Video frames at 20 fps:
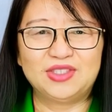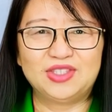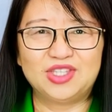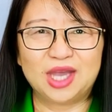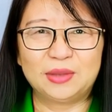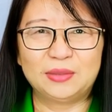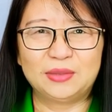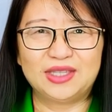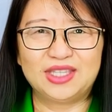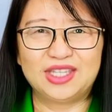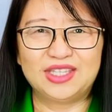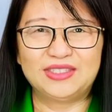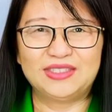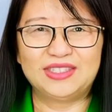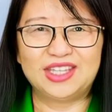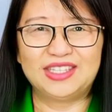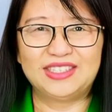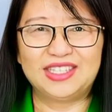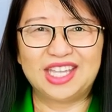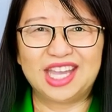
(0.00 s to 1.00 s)

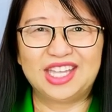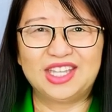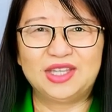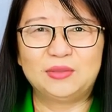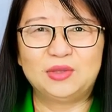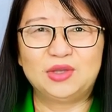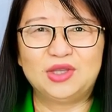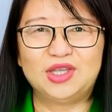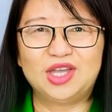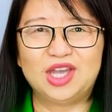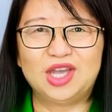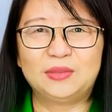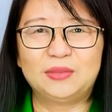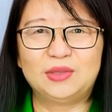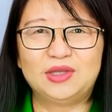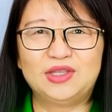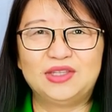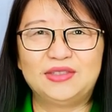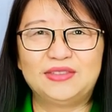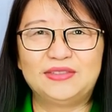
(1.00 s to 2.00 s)
Japanese attacked Pearl
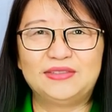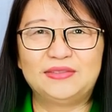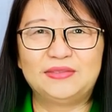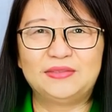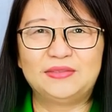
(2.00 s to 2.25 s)
Harbor.